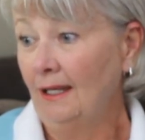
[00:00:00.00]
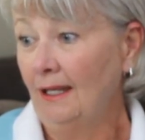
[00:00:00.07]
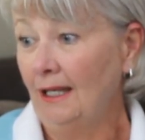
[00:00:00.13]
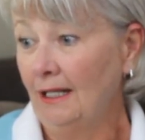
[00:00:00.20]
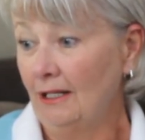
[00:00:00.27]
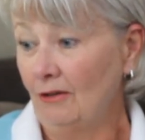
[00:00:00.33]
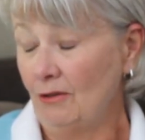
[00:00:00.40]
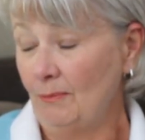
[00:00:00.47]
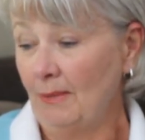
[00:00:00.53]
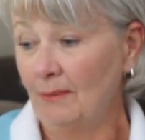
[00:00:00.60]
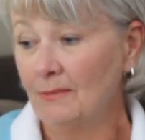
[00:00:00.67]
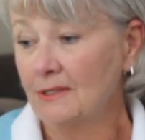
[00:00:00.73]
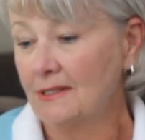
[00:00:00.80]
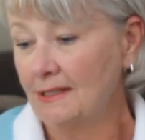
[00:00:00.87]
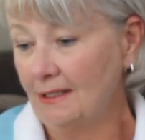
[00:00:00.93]
And I
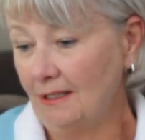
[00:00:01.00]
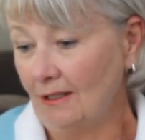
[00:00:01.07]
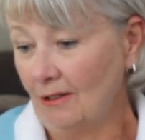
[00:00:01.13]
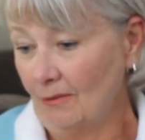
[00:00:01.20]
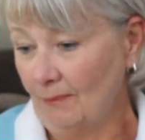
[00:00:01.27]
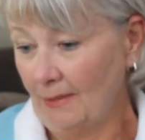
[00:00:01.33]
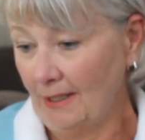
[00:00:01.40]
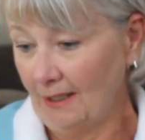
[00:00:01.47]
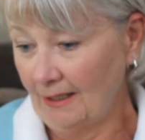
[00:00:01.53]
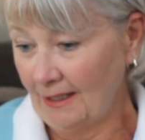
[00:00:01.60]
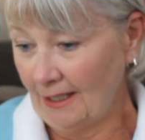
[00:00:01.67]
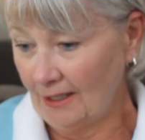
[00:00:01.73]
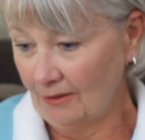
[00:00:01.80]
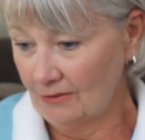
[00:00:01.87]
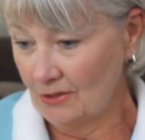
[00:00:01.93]
remember sitting on my
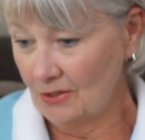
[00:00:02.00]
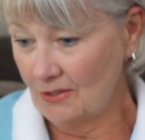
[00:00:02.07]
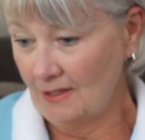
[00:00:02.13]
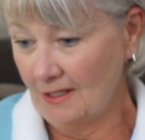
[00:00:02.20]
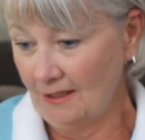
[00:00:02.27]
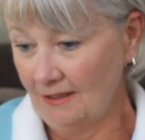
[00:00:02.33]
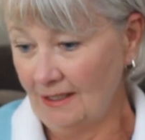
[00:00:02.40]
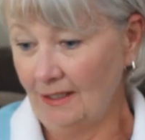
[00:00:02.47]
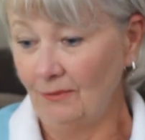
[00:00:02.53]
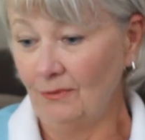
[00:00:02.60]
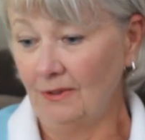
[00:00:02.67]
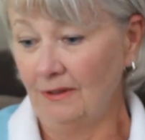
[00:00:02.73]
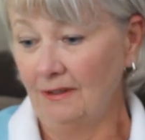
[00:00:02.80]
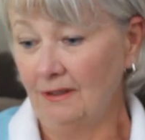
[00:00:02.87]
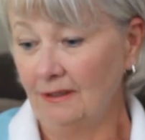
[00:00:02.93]
couch that night
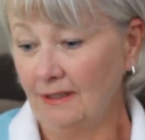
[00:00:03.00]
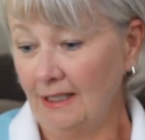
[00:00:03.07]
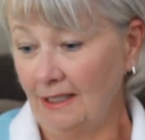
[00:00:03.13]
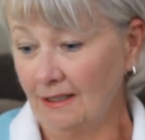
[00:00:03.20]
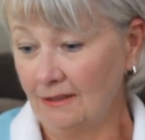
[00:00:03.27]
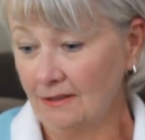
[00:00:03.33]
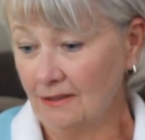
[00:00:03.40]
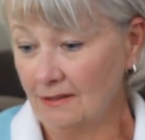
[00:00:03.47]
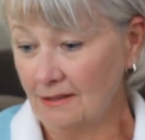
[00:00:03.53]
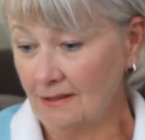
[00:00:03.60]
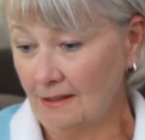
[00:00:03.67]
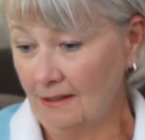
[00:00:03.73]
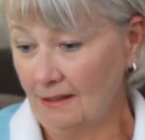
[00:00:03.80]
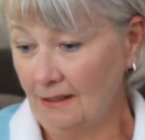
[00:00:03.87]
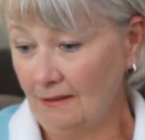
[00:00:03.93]
with the candles
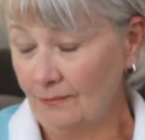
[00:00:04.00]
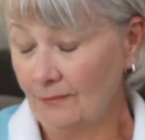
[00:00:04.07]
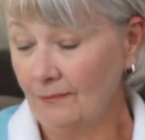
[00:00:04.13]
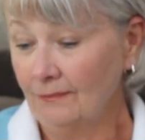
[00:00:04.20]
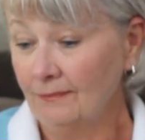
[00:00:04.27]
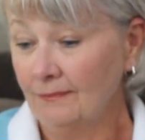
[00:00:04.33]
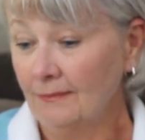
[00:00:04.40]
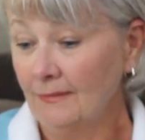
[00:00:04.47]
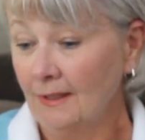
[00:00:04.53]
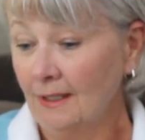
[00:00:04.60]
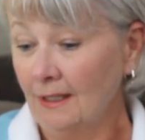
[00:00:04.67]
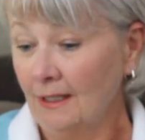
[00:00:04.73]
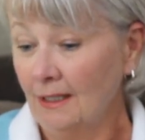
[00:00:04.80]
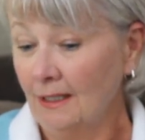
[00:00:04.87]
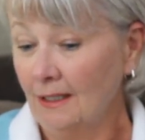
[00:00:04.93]
on,
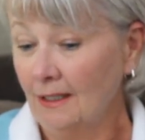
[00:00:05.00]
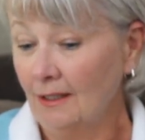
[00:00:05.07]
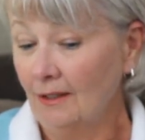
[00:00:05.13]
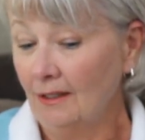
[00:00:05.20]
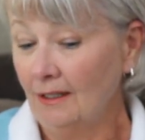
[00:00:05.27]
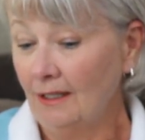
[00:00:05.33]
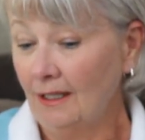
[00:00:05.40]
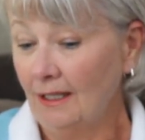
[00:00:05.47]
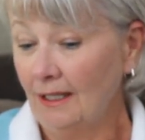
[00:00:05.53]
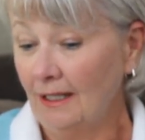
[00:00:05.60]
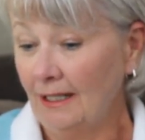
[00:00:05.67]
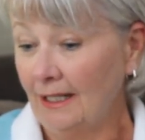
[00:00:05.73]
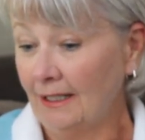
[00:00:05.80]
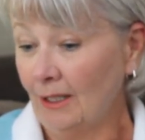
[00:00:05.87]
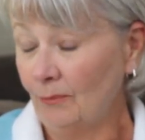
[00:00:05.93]

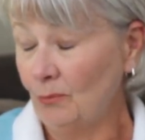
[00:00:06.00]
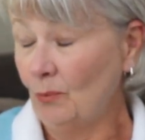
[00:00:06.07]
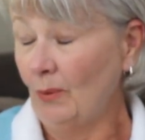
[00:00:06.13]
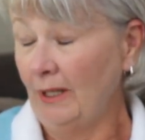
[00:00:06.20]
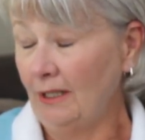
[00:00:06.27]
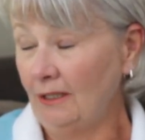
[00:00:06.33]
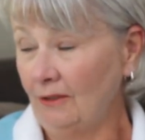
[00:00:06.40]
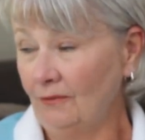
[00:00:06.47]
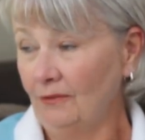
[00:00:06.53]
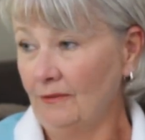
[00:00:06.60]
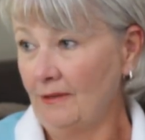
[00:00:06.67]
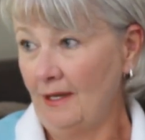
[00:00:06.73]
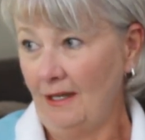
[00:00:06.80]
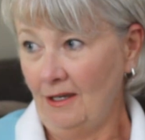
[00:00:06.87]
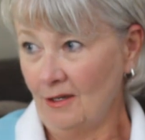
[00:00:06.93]
and I kept waiting for
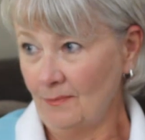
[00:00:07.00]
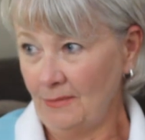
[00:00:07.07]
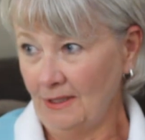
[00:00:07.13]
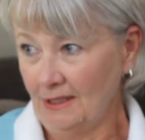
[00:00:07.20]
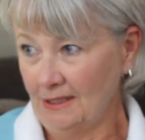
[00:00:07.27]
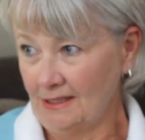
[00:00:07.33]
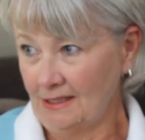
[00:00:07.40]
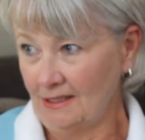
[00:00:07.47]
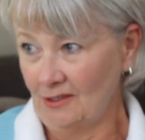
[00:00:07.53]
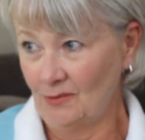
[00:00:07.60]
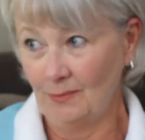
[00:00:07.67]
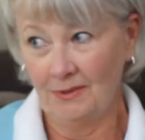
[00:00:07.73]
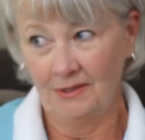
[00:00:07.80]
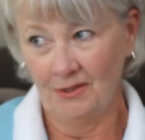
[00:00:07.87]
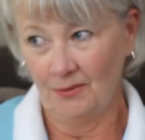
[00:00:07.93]
the ambulances,
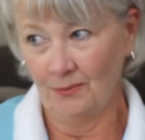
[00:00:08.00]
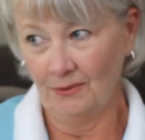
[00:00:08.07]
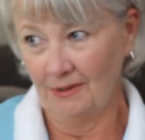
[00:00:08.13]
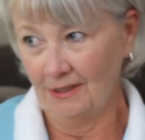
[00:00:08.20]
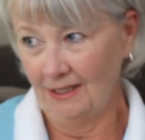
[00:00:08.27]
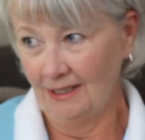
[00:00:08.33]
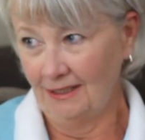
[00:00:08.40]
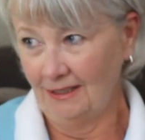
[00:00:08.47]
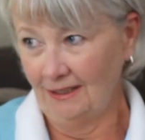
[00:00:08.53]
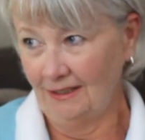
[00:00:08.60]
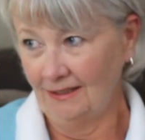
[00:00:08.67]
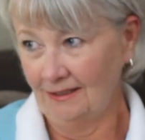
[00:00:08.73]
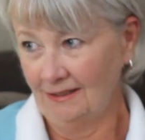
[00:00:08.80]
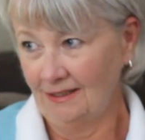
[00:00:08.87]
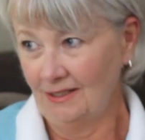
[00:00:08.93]
but there weren't any,
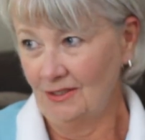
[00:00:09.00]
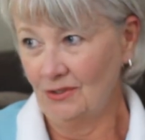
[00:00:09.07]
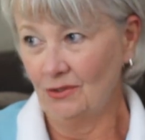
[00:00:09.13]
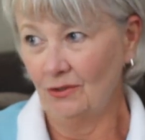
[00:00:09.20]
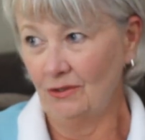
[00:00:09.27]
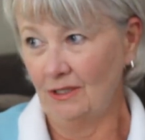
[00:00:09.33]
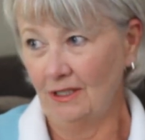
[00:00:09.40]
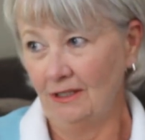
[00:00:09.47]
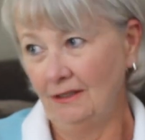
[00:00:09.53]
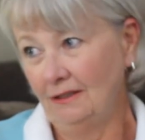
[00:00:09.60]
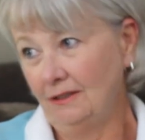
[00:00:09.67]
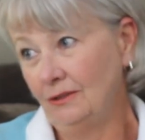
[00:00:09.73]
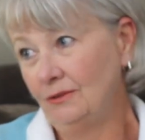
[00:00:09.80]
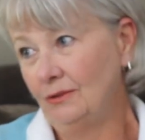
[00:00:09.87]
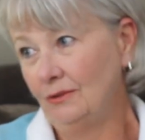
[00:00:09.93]
so that
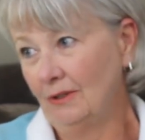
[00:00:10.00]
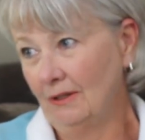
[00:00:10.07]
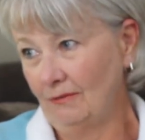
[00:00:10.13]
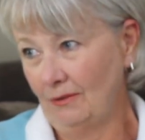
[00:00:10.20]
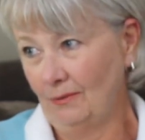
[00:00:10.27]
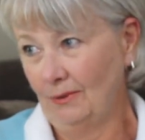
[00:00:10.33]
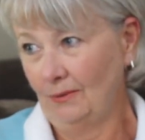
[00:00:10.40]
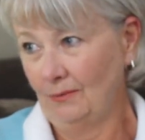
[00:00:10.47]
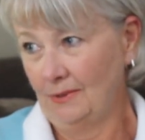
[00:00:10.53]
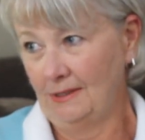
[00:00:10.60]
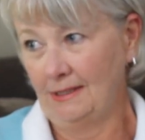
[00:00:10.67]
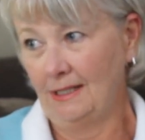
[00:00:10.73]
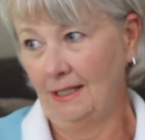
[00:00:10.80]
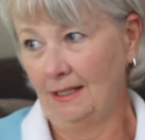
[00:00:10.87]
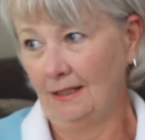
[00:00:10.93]
you knew everyone was
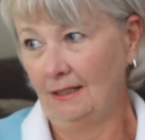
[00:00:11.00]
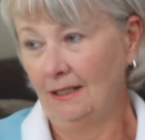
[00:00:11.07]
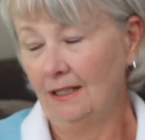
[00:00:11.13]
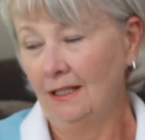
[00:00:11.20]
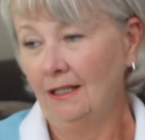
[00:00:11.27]
dead.